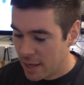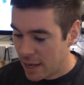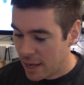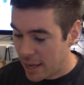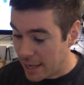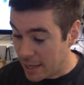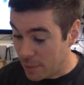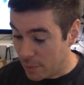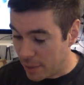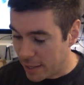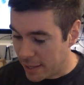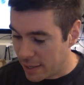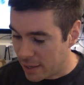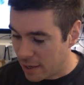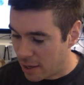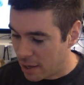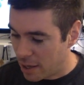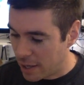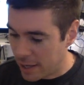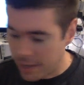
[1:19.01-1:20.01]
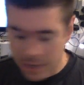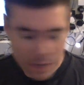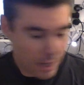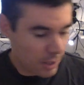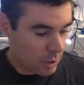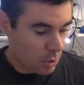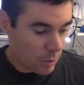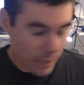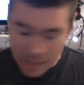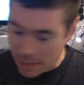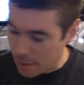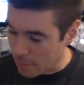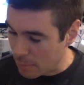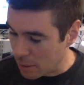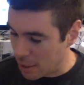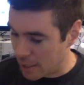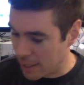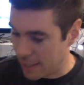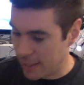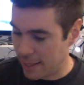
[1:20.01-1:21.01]
Anyway, I took out
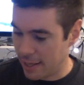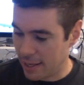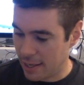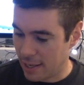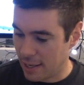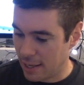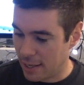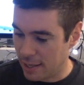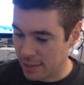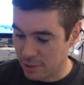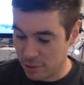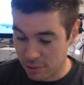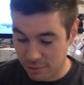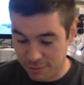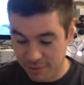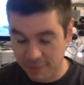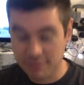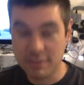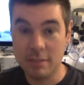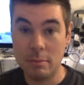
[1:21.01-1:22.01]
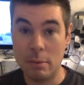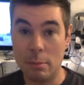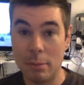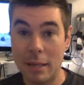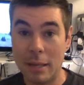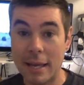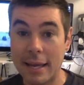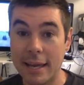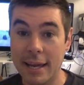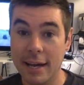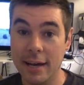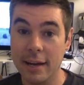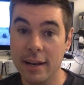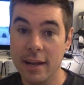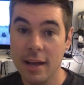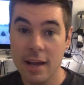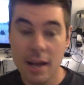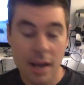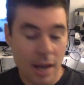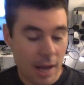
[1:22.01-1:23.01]
my 250, my Blackout,
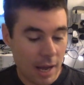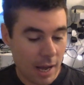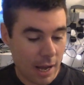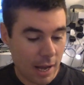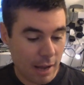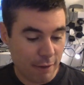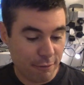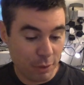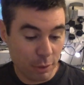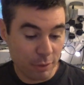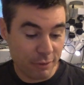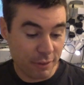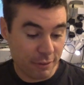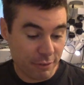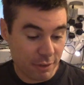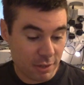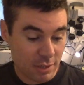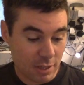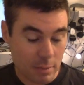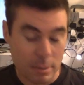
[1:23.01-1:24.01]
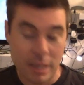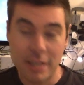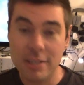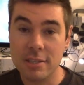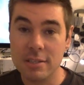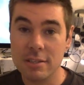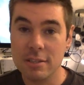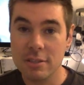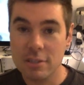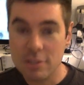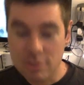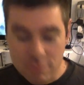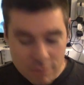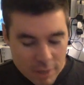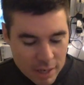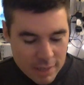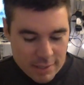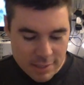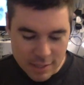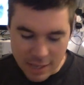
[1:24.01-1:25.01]
and flew it for the first time in ages, and just
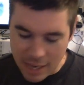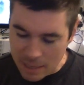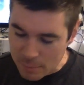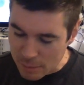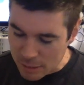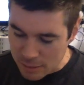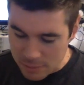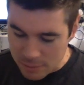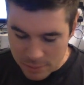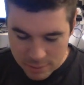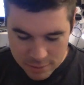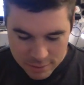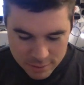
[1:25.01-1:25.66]
realised how much